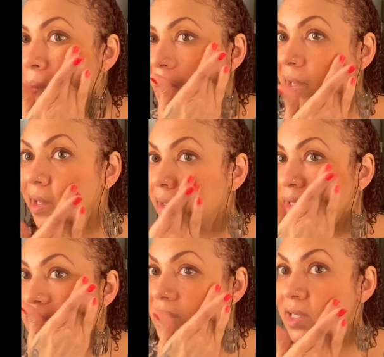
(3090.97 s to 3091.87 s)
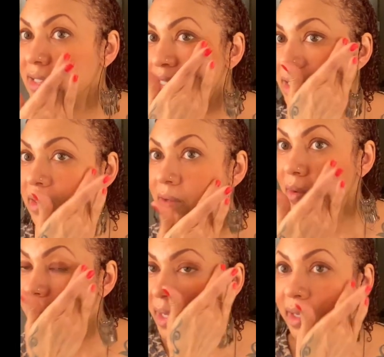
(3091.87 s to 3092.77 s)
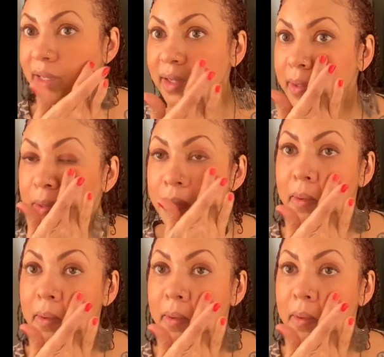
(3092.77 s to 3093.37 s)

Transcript: I kind of like tested it on my hand.